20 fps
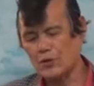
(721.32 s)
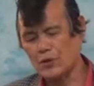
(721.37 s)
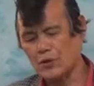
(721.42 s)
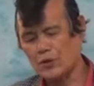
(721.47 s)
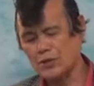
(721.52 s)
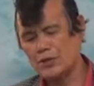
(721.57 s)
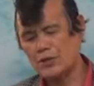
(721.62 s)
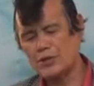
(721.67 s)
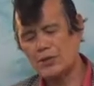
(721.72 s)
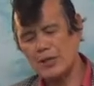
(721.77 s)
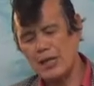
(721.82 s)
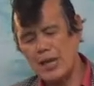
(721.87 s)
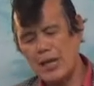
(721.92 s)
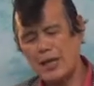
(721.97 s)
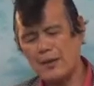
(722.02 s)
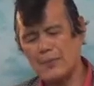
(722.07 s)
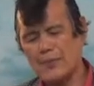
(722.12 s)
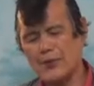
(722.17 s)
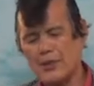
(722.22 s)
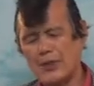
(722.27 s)
the
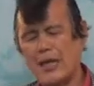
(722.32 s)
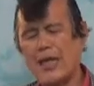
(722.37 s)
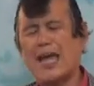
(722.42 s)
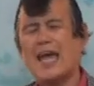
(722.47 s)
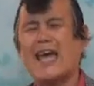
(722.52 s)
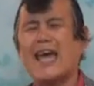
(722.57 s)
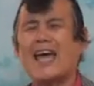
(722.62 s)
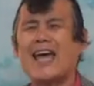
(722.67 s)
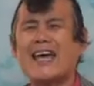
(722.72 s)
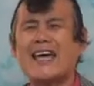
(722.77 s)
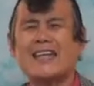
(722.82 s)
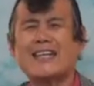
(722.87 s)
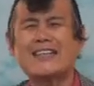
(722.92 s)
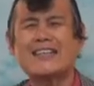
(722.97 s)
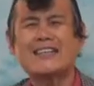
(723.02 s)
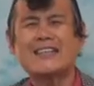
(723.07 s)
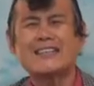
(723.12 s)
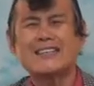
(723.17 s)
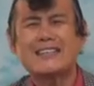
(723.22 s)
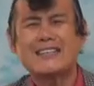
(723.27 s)
slavery
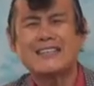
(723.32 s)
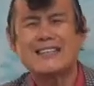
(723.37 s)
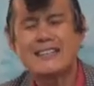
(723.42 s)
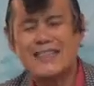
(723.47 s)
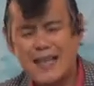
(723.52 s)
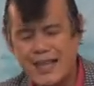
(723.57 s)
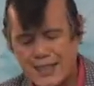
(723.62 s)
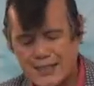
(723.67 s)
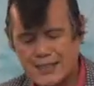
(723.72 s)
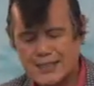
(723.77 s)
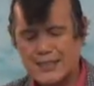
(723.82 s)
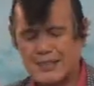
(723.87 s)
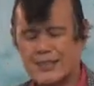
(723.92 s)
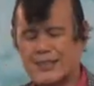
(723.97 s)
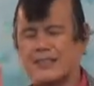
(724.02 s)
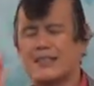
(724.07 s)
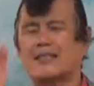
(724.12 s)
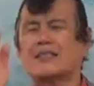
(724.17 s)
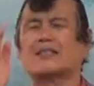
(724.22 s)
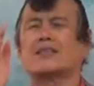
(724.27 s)
and the
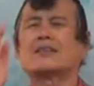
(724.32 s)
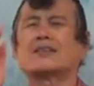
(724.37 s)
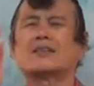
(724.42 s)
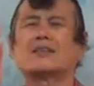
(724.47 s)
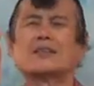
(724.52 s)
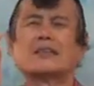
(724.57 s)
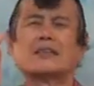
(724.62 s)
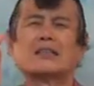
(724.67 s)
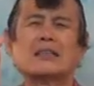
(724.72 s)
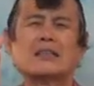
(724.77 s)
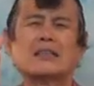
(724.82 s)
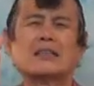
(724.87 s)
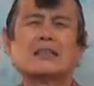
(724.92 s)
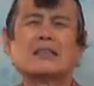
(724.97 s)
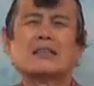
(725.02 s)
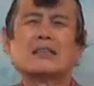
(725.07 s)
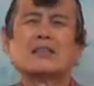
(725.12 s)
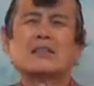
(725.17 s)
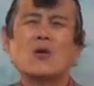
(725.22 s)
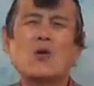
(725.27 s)
death
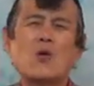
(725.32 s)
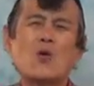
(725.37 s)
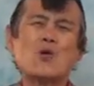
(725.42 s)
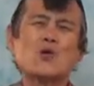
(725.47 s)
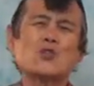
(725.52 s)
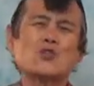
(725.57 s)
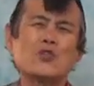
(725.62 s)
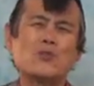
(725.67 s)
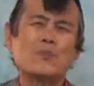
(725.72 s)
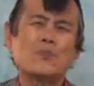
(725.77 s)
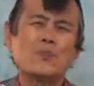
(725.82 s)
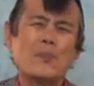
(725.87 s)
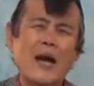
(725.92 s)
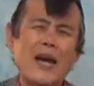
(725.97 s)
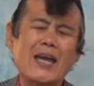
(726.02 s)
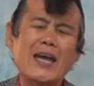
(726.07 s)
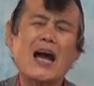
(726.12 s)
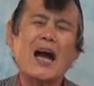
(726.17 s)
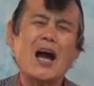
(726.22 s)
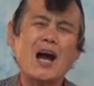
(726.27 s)
caused
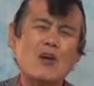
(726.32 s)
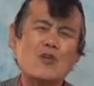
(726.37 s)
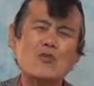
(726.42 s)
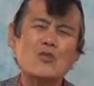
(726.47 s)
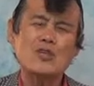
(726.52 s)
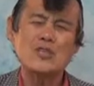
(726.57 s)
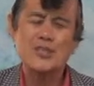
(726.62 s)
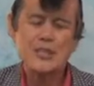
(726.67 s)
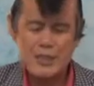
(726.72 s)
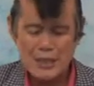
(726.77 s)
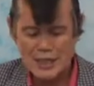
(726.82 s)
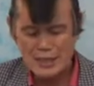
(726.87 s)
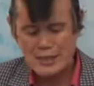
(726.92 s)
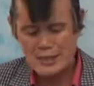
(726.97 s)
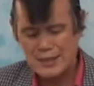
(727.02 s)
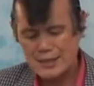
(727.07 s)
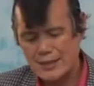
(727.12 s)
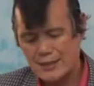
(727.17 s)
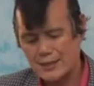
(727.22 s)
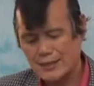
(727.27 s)
by our
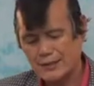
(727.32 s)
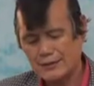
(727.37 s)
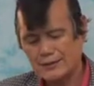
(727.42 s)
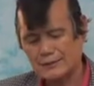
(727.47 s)
sins.